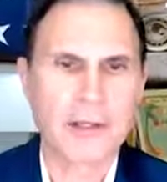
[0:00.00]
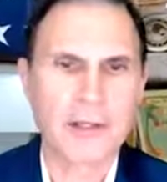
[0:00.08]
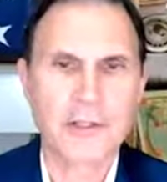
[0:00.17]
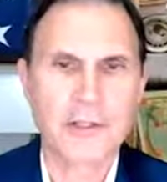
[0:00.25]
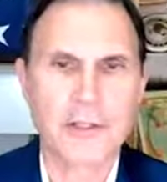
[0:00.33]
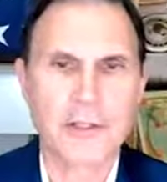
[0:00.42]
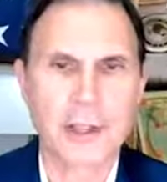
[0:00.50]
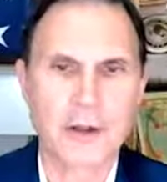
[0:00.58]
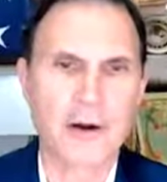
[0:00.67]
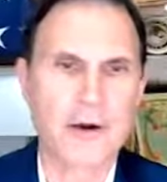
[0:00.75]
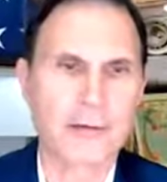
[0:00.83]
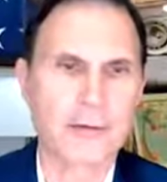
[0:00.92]
Essentially, they
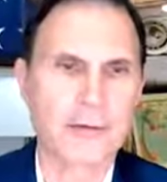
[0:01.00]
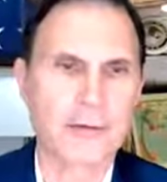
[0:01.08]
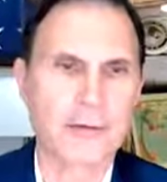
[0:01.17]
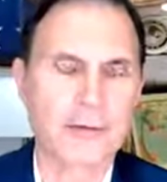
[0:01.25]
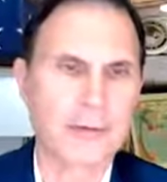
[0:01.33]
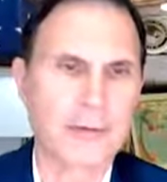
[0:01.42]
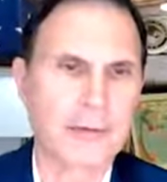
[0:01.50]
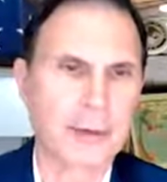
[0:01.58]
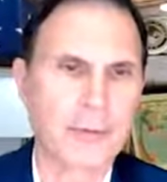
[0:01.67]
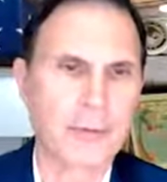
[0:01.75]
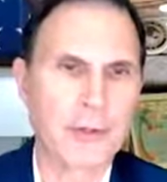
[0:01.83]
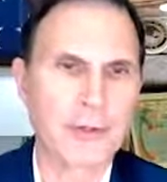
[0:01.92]
are their own
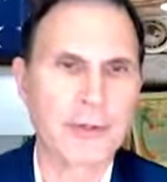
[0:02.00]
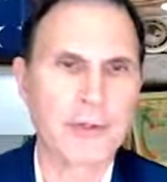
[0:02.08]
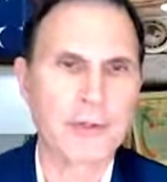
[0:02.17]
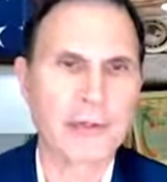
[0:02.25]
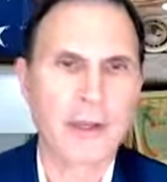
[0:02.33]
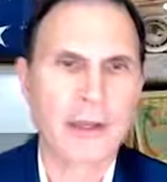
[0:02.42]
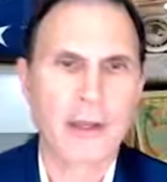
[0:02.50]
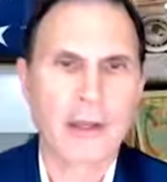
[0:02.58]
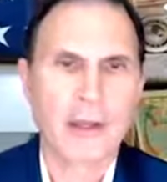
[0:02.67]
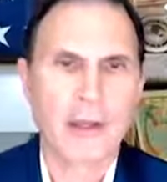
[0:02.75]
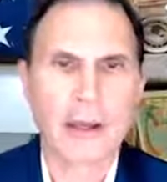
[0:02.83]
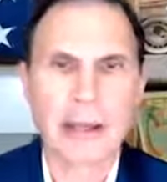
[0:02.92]
computers.
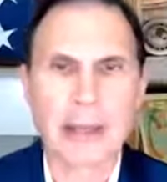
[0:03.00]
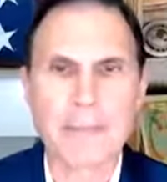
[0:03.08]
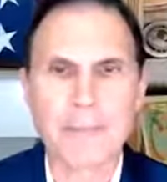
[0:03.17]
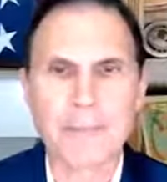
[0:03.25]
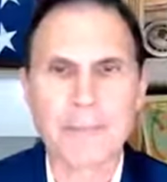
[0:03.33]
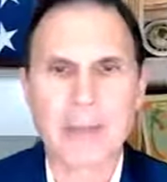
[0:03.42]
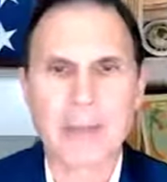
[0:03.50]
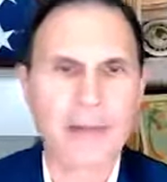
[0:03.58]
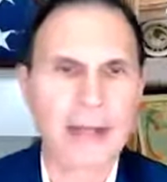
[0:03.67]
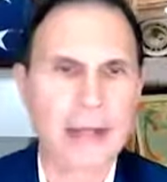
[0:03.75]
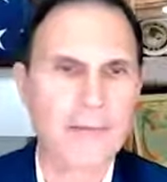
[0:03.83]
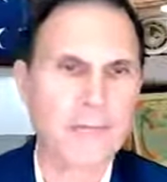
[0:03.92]
Um, and you can
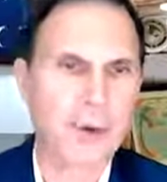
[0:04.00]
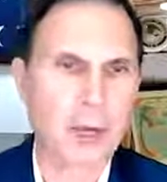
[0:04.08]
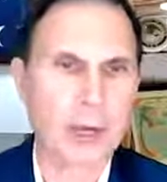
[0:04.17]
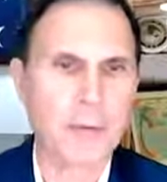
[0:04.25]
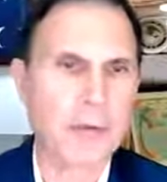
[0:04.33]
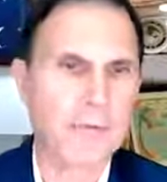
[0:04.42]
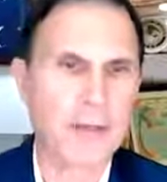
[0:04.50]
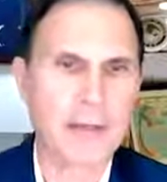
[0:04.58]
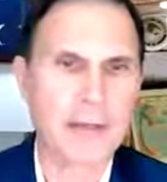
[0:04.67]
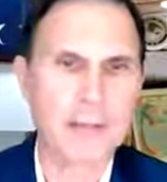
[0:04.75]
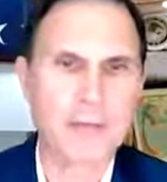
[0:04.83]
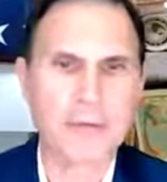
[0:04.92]
have multiple
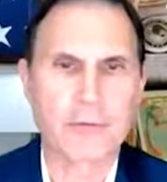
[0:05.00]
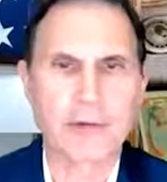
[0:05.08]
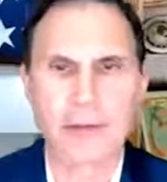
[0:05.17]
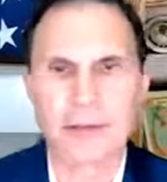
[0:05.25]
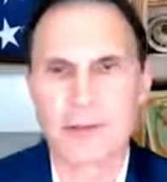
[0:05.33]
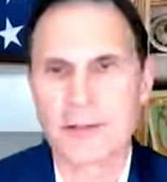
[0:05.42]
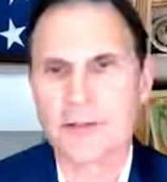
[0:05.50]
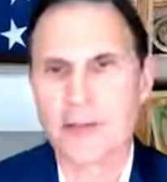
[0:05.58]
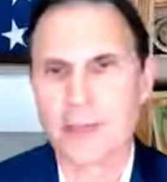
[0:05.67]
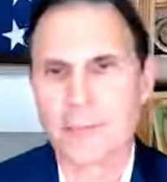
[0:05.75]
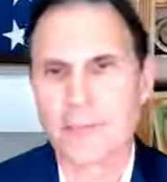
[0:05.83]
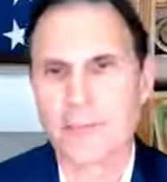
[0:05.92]
VMs running on the
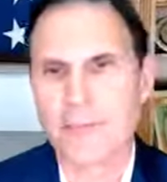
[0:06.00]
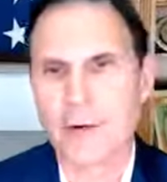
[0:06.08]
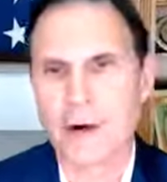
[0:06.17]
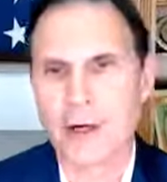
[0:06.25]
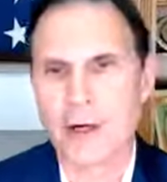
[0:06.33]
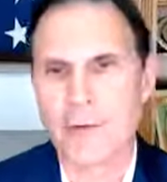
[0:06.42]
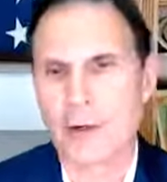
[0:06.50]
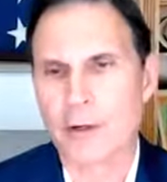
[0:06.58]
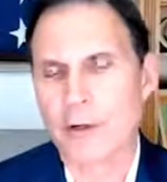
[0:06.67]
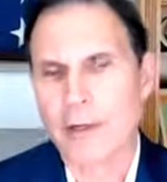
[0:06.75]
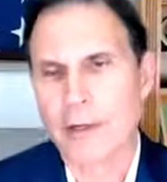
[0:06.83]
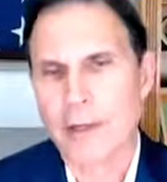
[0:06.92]
same hardware.